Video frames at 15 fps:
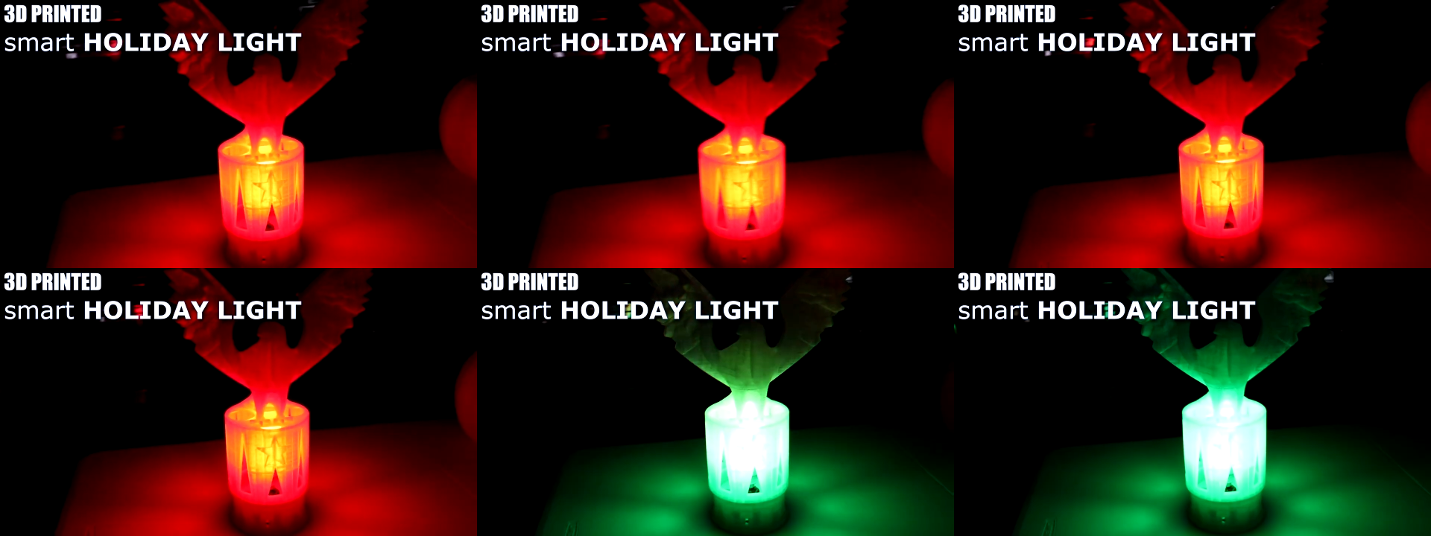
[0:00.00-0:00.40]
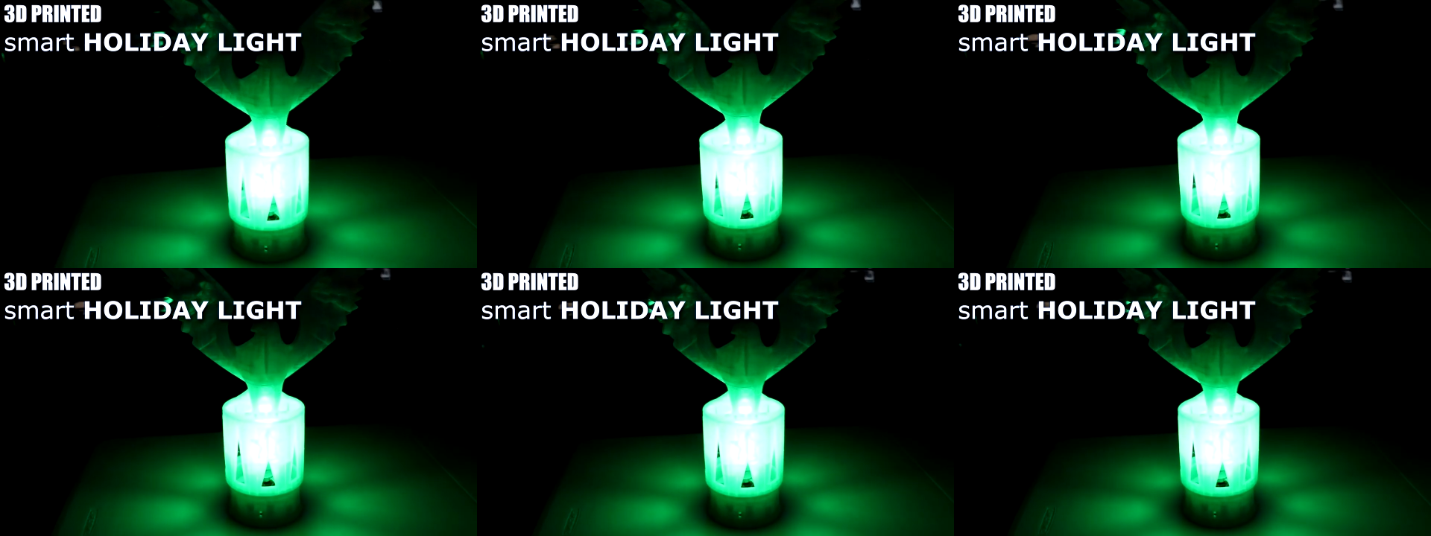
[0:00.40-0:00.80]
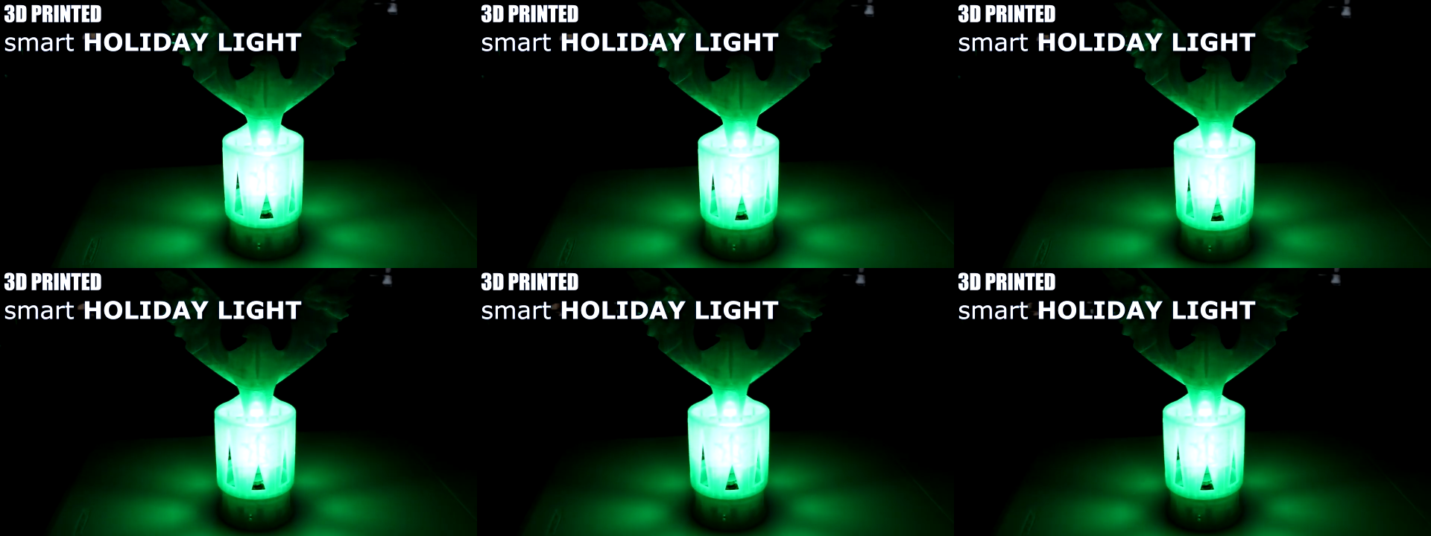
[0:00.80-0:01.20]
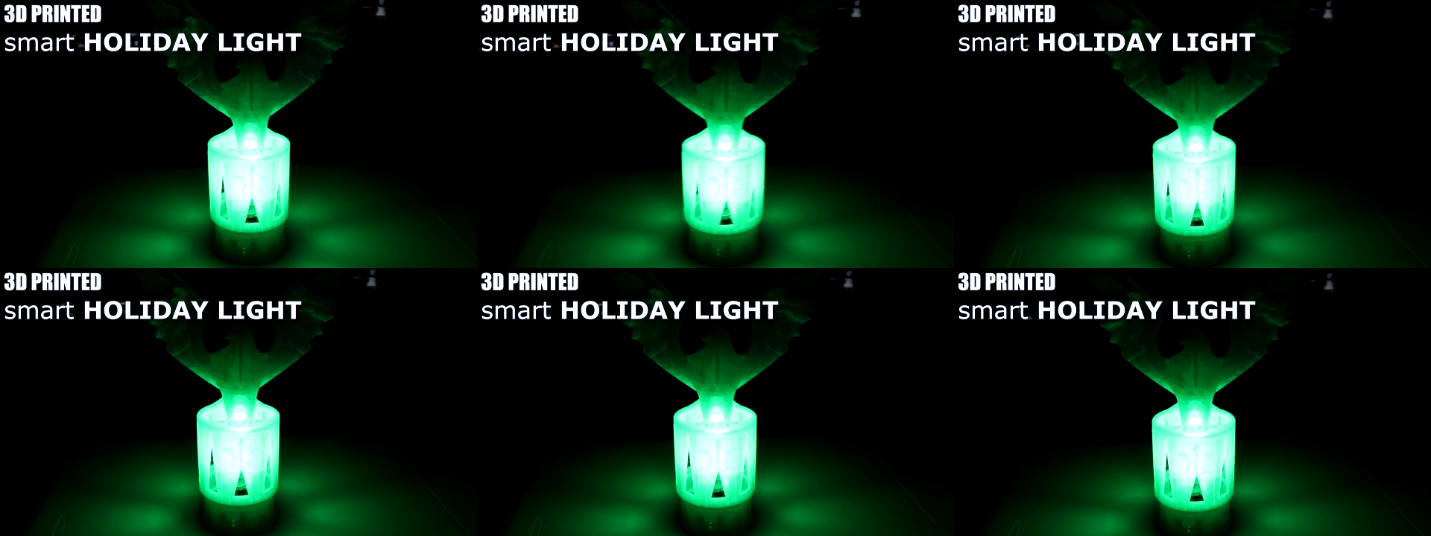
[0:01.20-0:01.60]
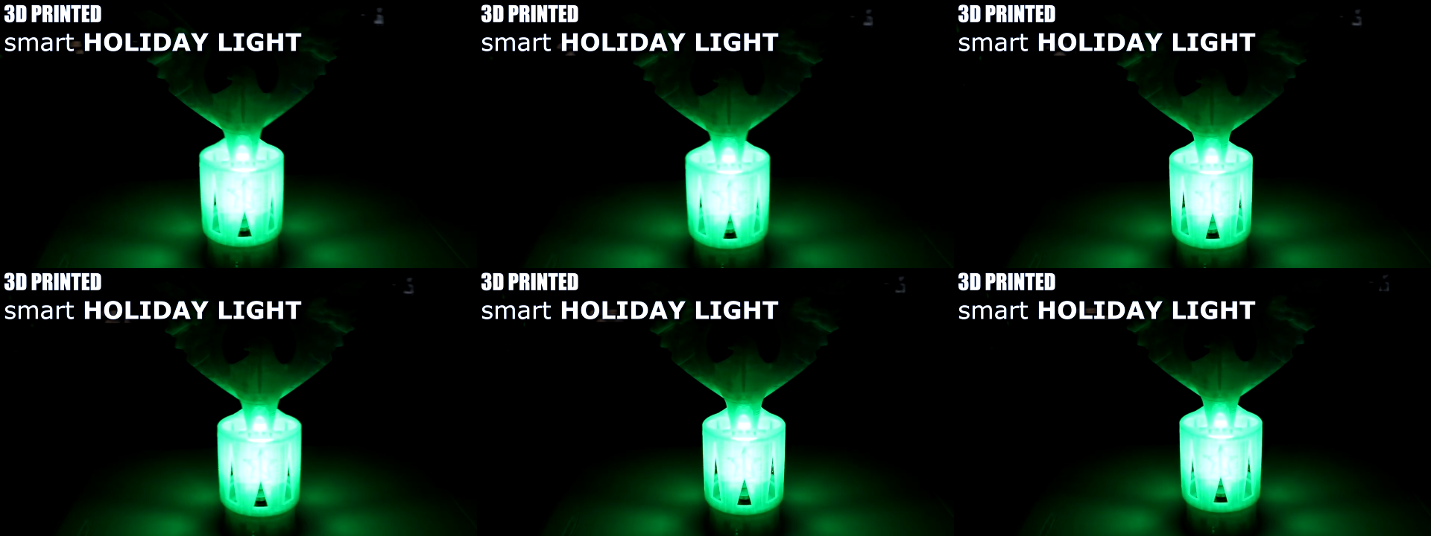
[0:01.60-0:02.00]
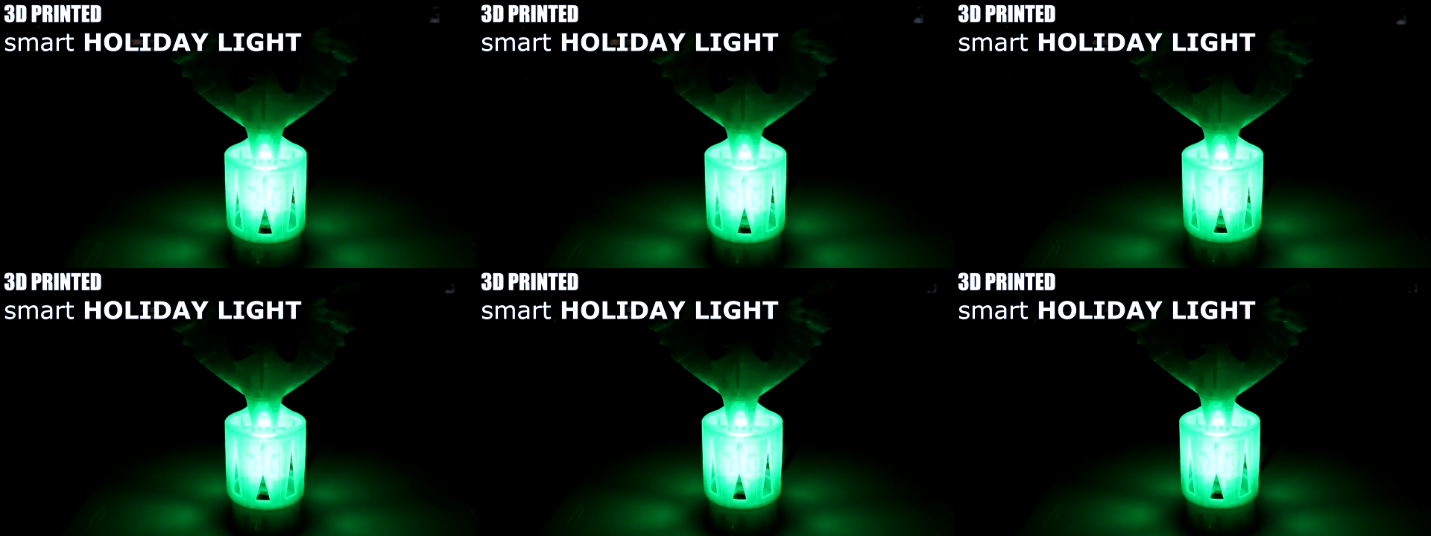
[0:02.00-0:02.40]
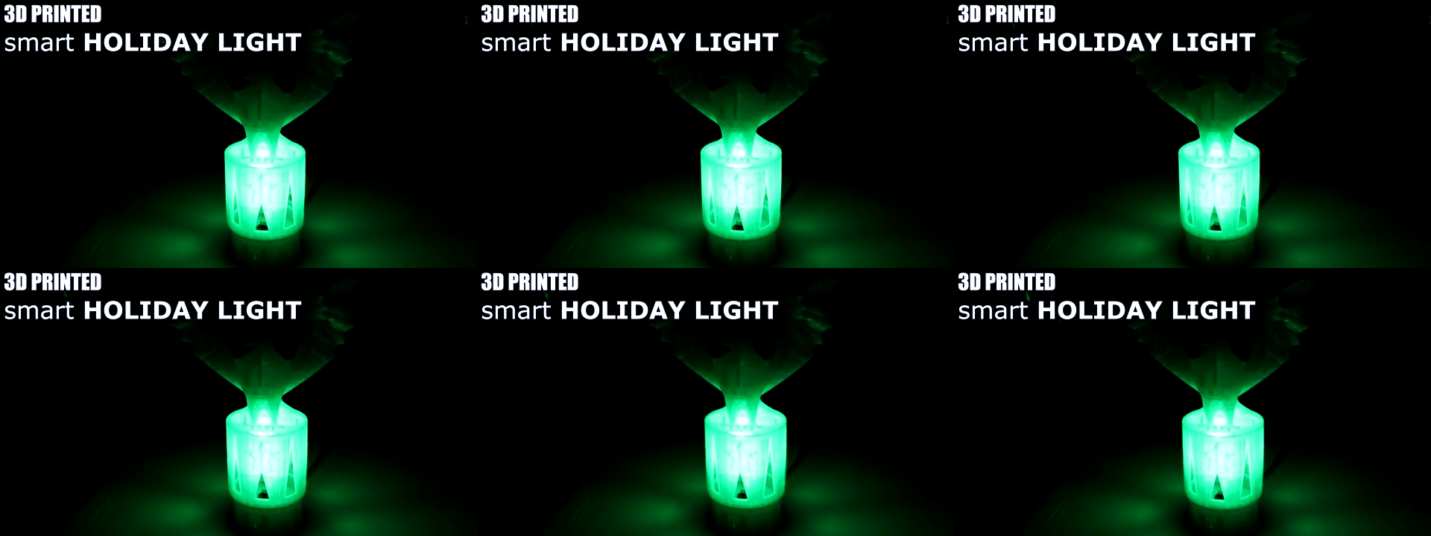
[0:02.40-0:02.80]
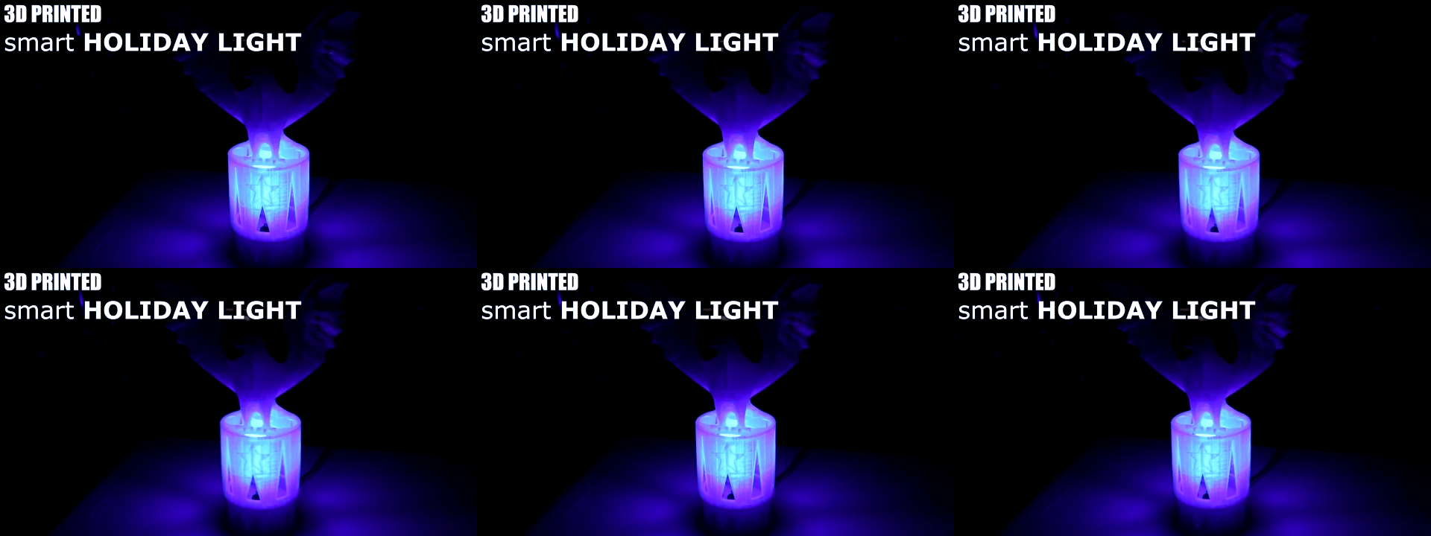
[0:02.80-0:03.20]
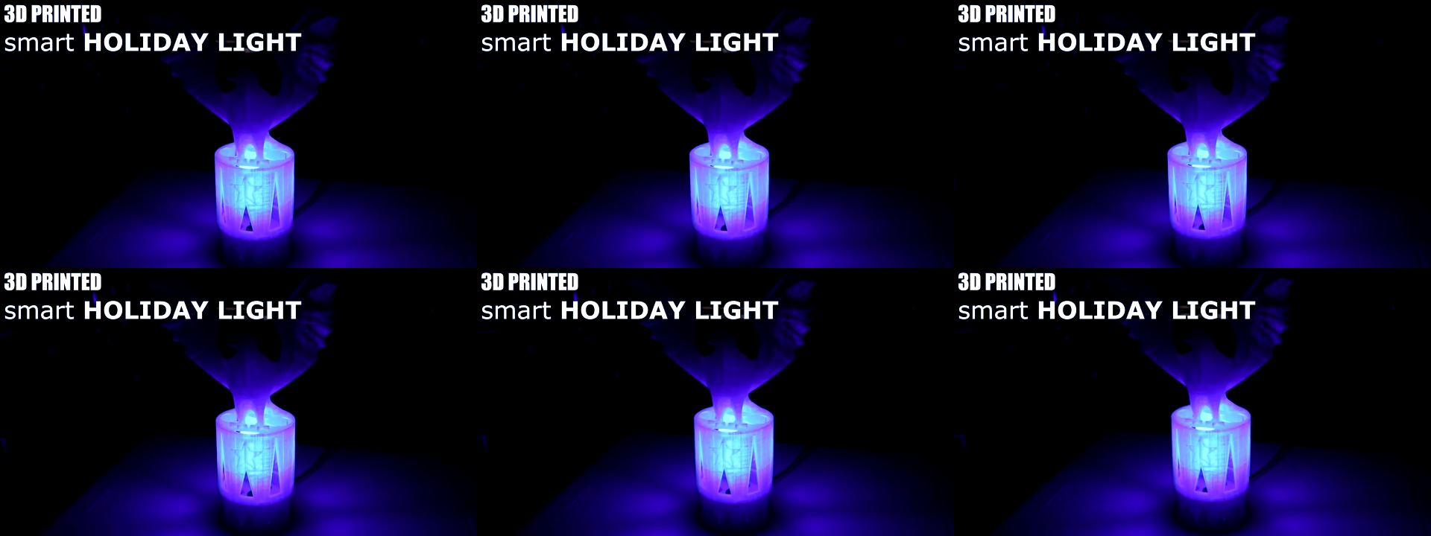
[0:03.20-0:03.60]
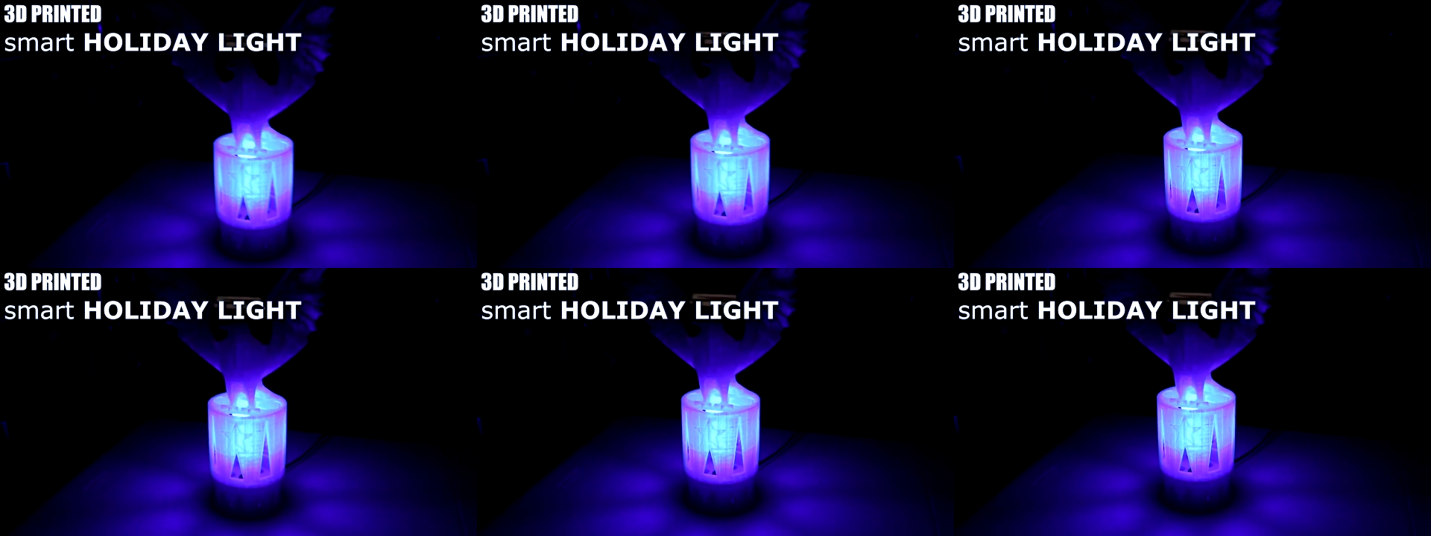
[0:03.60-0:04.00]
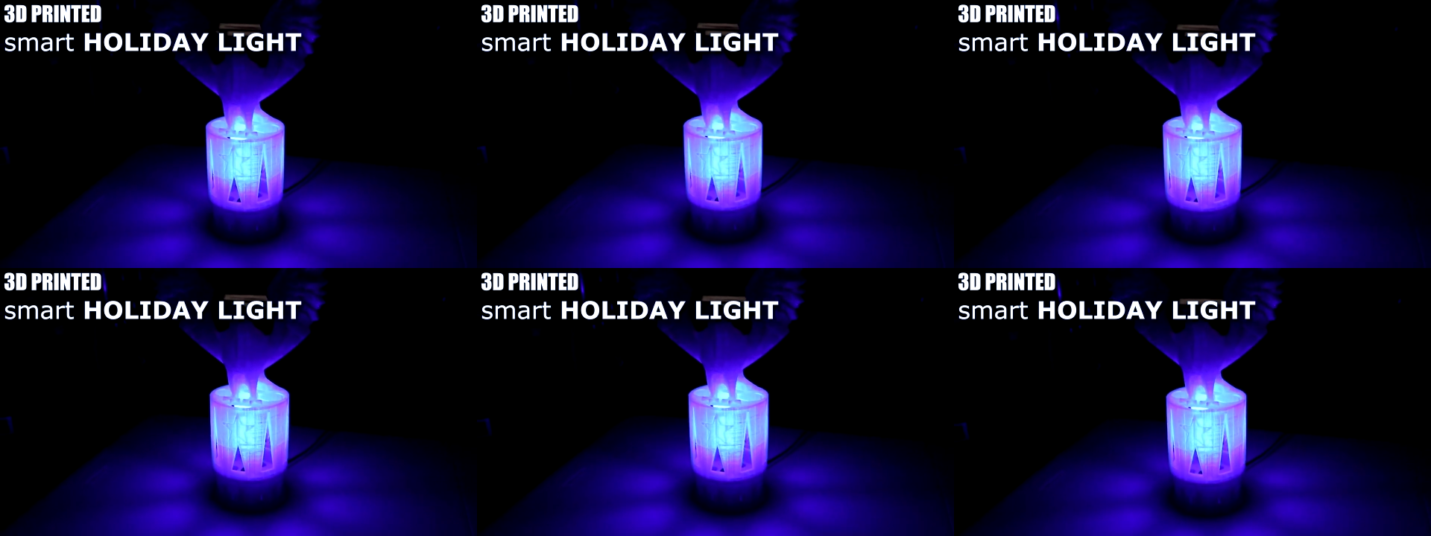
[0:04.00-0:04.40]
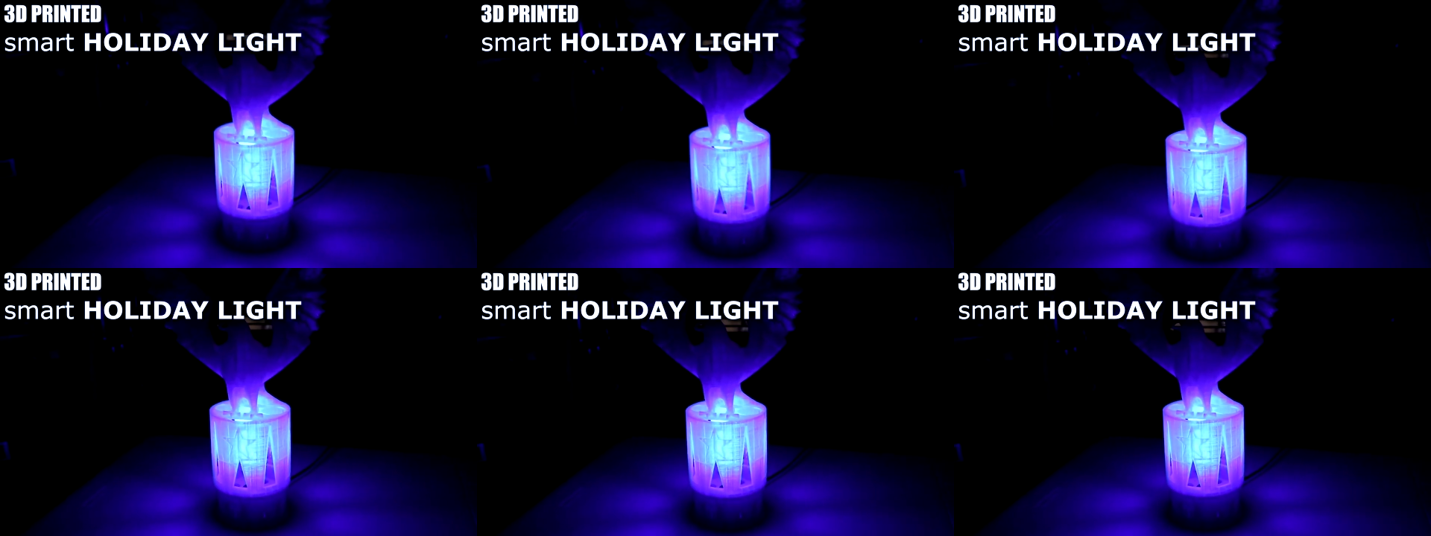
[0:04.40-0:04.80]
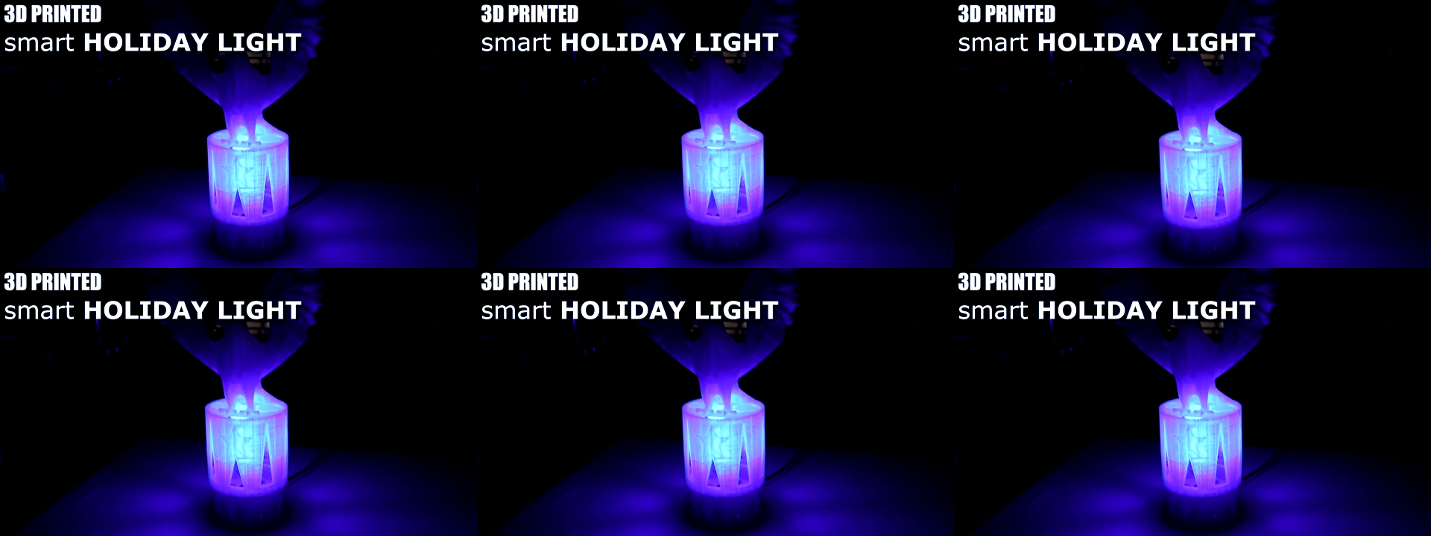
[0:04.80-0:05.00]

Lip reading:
No face is visible, so there are no lips to read.